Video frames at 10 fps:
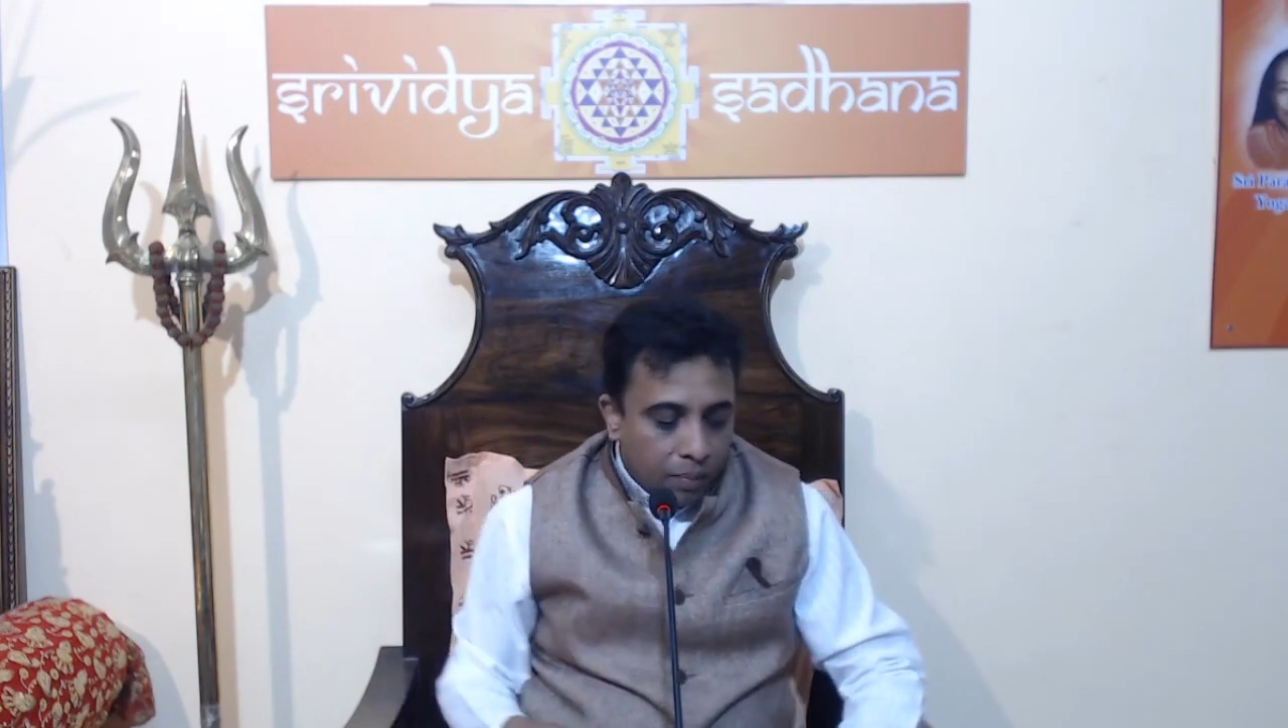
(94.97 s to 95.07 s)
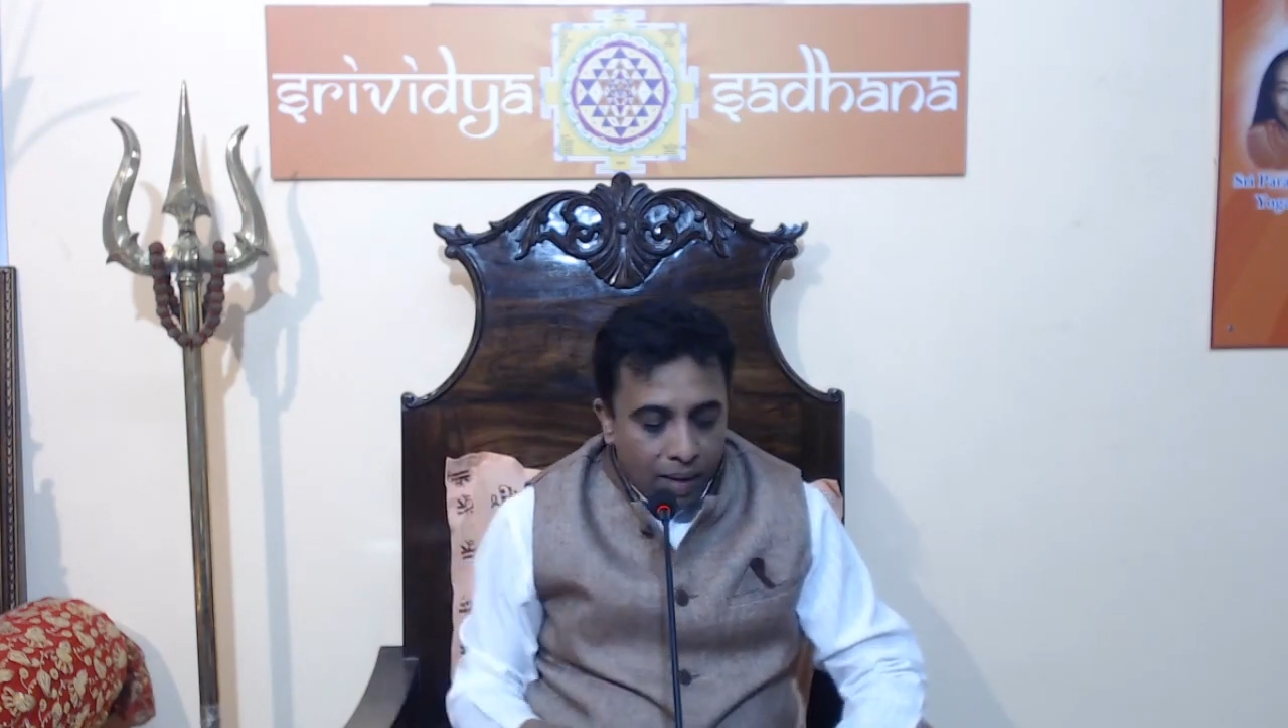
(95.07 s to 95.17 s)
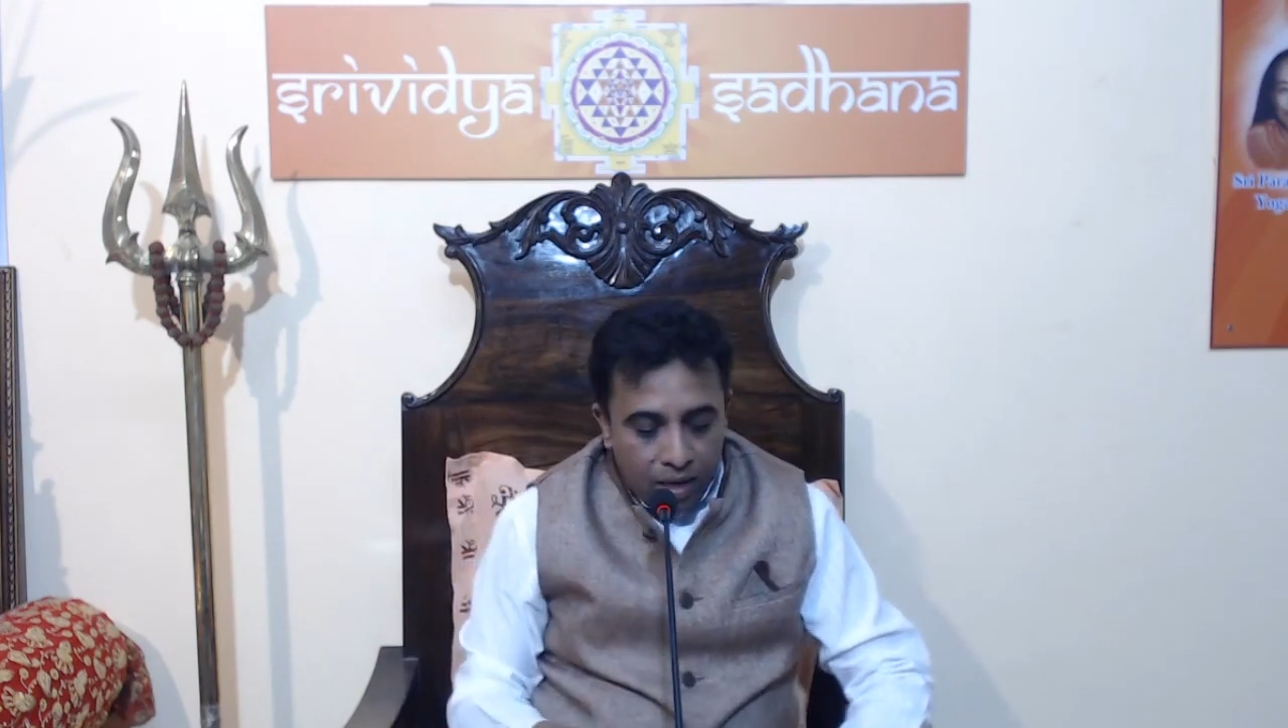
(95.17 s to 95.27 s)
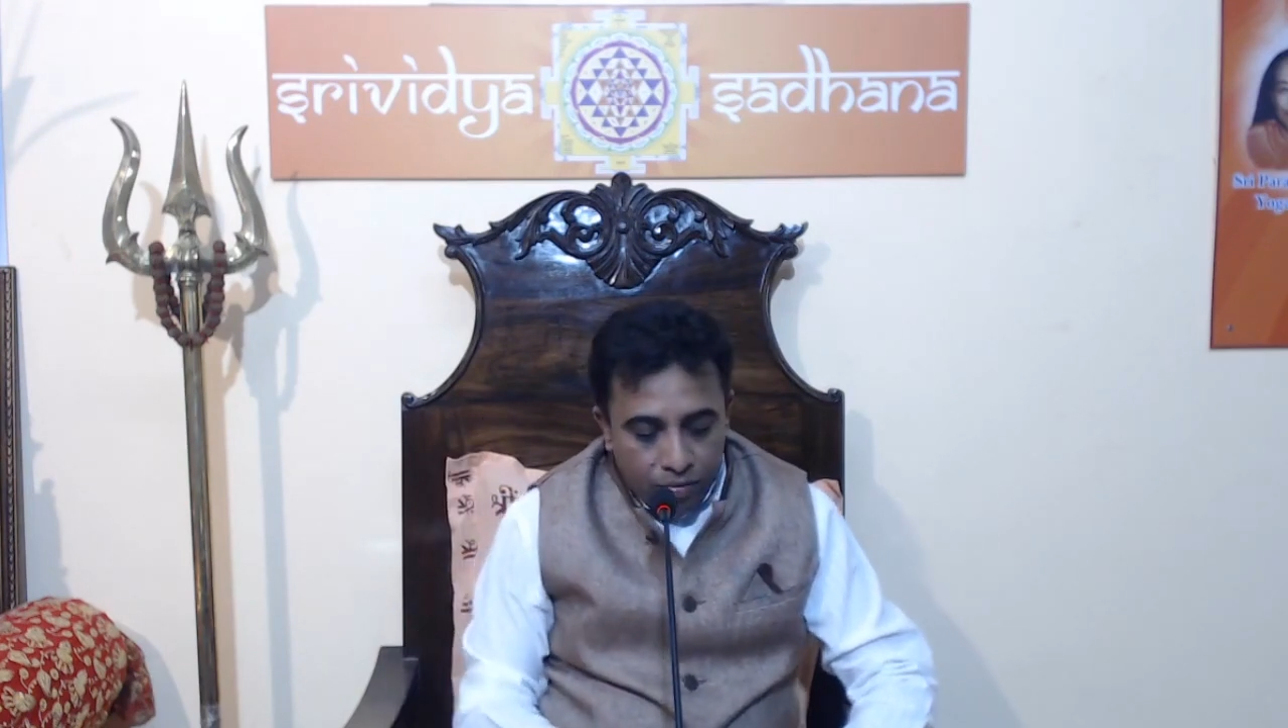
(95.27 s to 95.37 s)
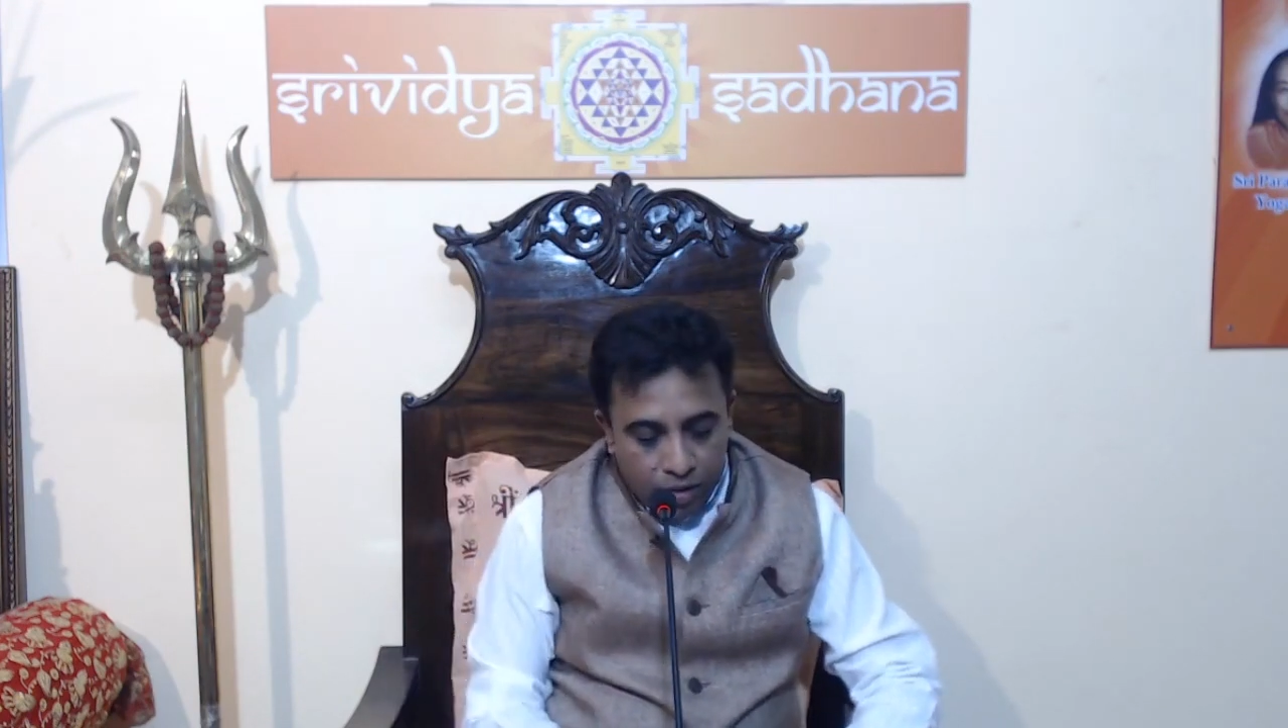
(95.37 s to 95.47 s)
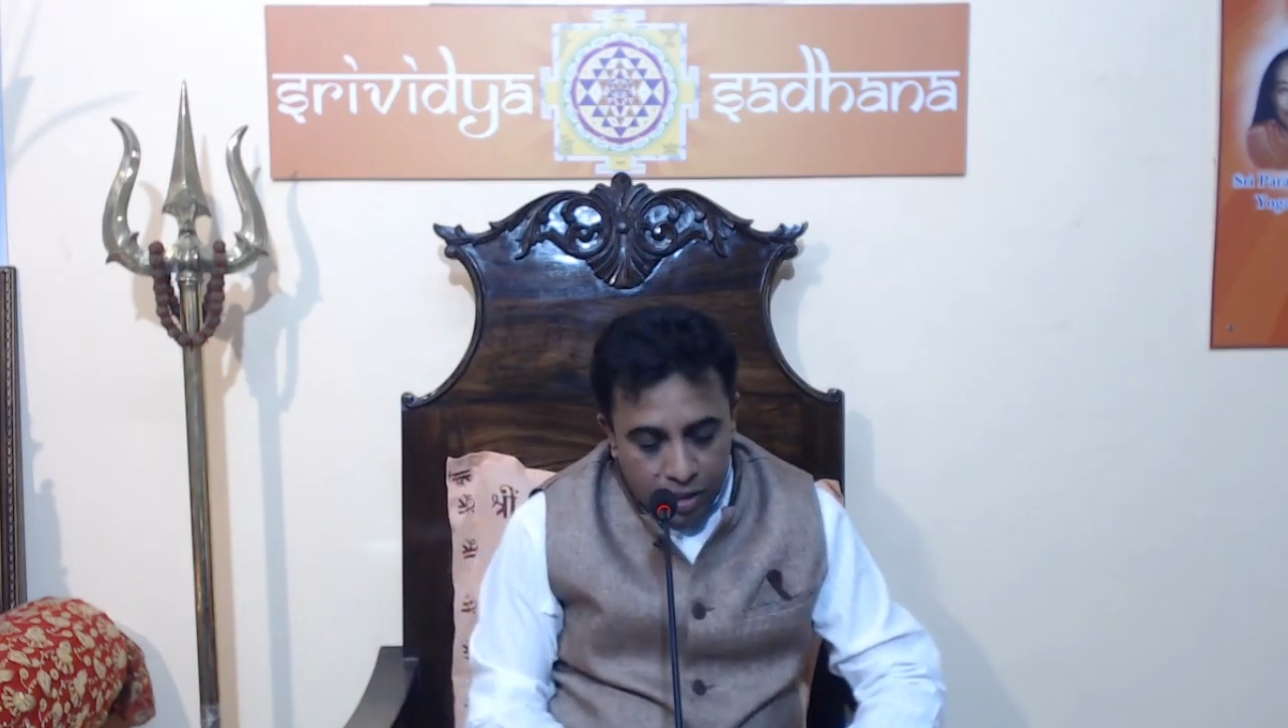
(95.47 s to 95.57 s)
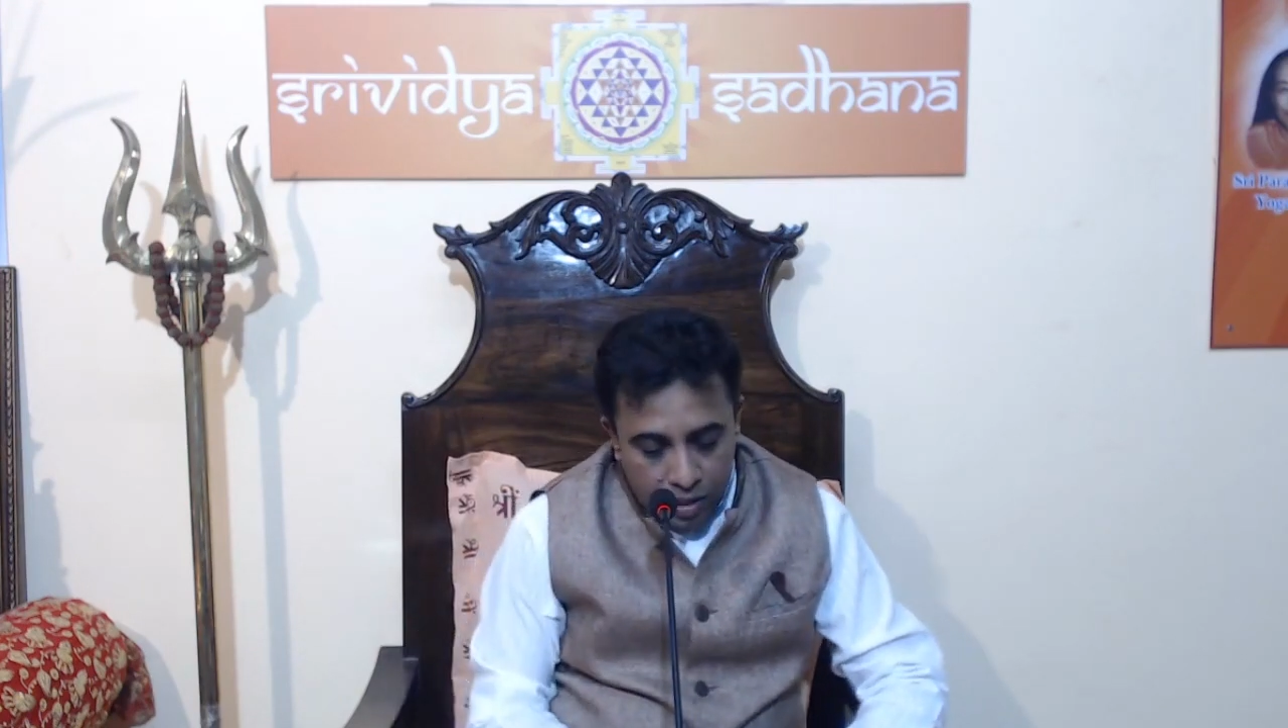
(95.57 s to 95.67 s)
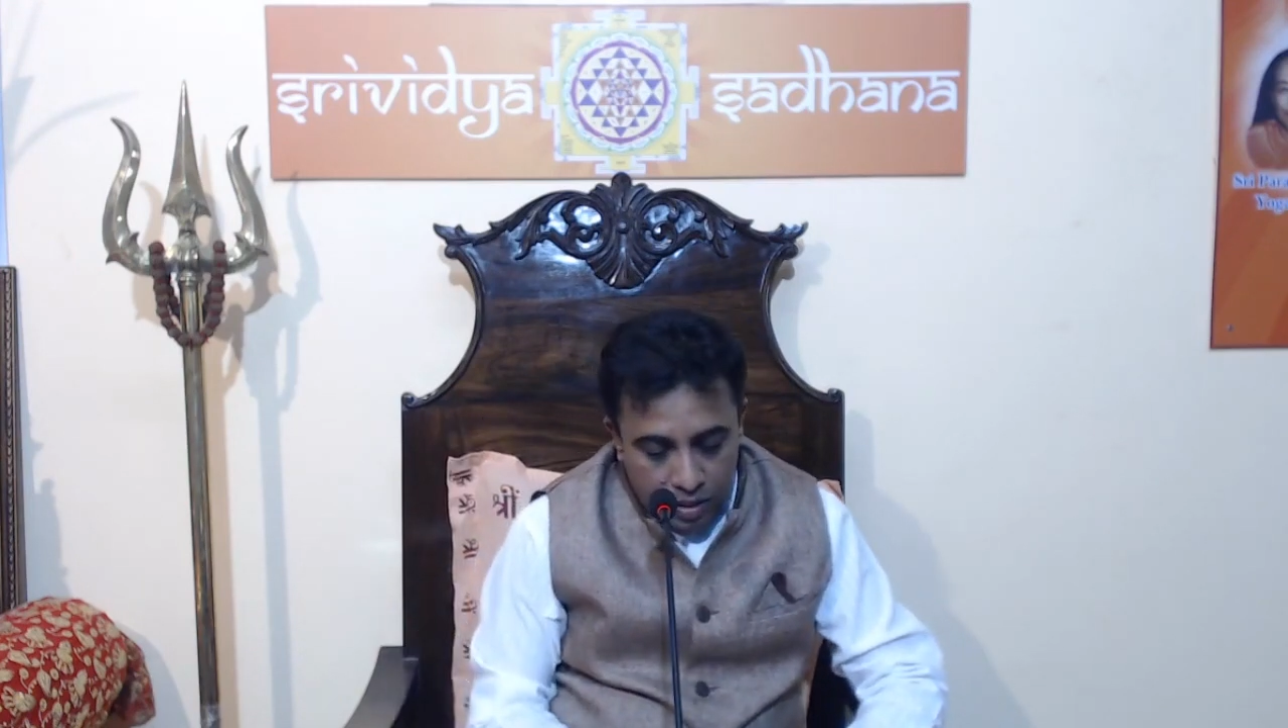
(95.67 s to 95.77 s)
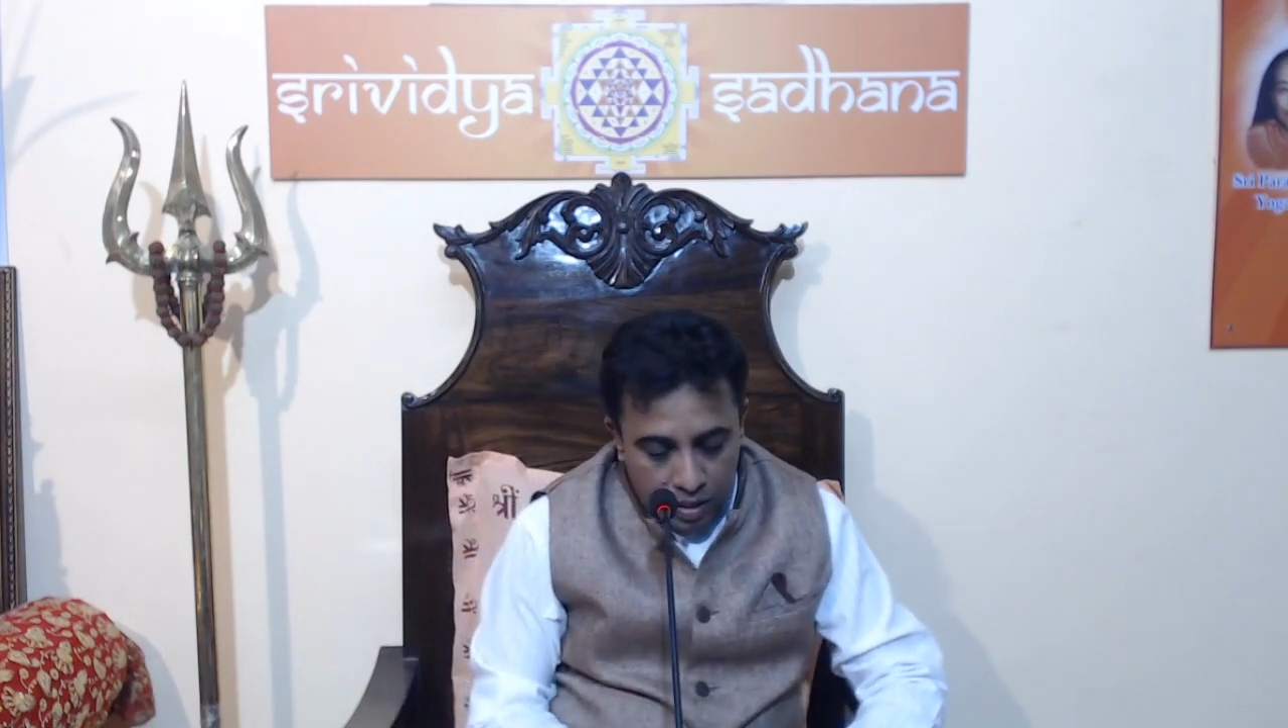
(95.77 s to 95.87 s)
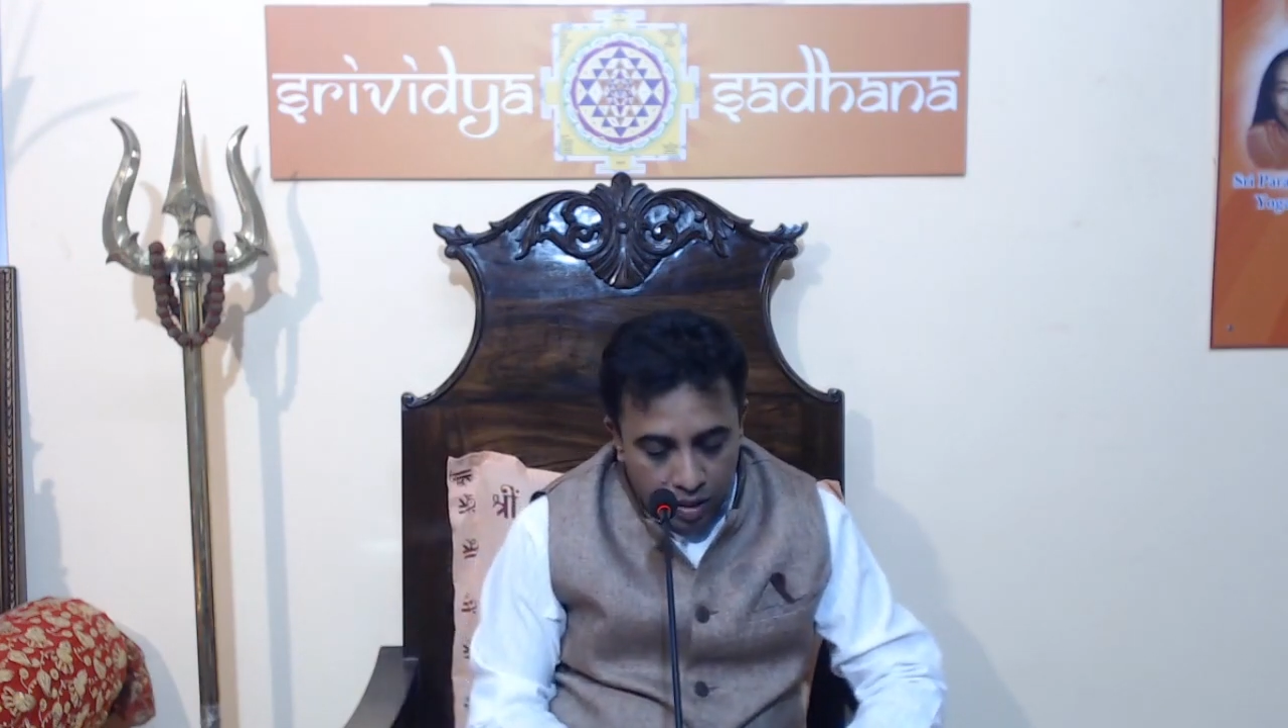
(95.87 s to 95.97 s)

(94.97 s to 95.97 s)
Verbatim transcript: manifestation